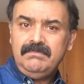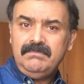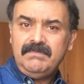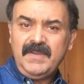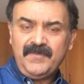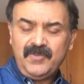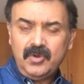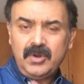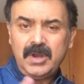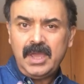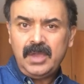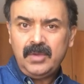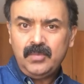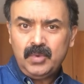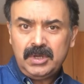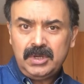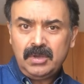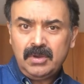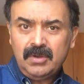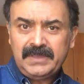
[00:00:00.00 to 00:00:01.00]
before I
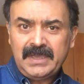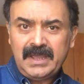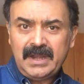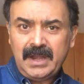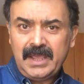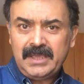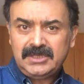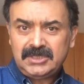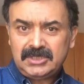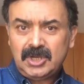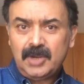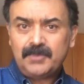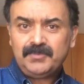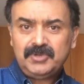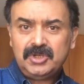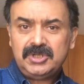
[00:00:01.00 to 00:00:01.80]
would go there, I stopped